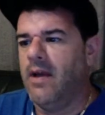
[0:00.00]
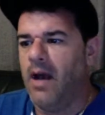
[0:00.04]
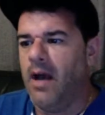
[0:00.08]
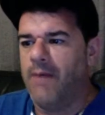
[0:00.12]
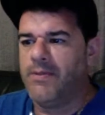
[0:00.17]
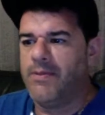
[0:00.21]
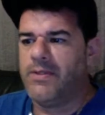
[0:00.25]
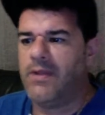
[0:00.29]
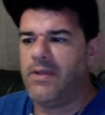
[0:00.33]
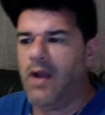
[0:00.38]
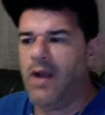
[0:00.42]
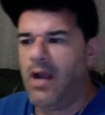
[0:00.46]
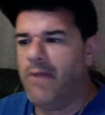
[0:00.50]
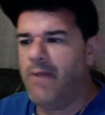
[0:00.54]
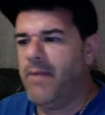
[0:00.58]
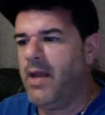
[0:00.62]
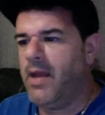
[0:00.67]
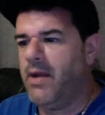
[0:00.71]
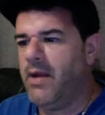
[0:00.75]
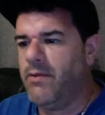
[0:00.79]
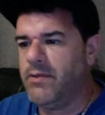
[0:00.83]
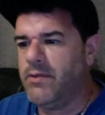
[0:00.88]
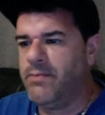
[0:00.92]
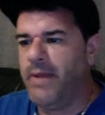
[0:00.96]
I'm sorry,
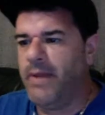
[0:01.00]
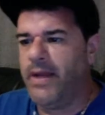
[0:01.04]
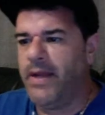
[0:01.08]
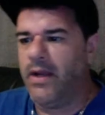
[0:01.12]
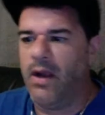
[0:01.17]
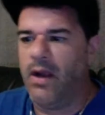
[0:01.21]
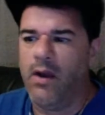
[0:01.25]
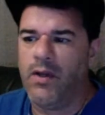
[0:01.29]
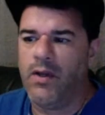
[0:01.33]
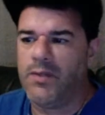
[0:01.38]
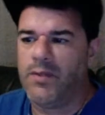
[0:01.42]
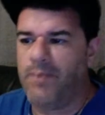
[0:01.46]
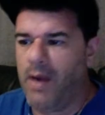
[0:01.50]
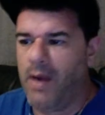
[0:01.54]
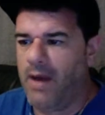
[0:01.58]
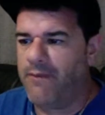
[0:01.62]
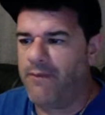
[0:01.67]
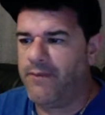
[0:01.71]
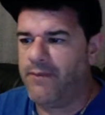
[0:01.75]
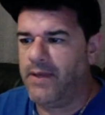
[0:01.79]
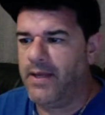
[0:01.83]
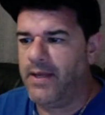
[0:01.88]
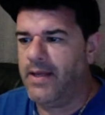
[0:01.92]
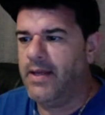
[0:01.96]
man, it was my girl's
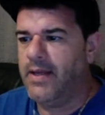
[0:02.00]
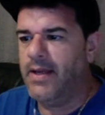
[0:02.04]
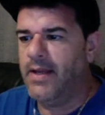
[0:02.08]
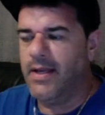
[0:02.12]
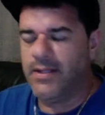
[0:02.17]
birthday.